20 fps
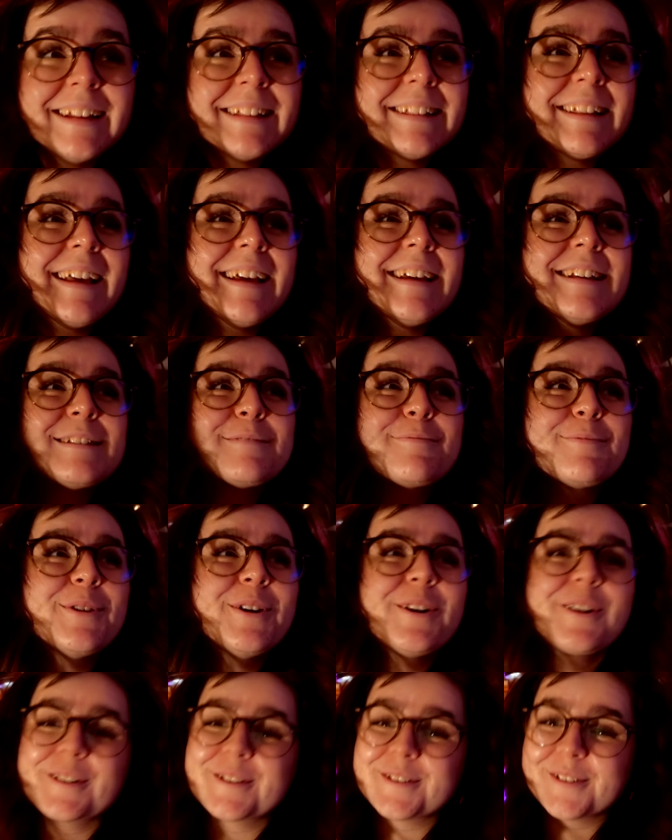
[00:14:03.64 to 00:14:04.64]
this
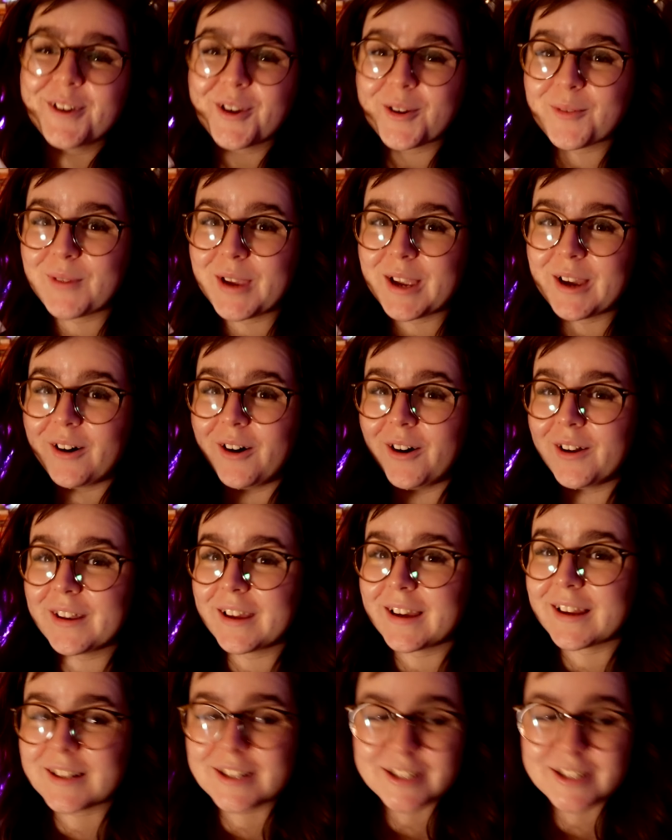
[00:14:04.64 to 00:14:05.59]
book took me on a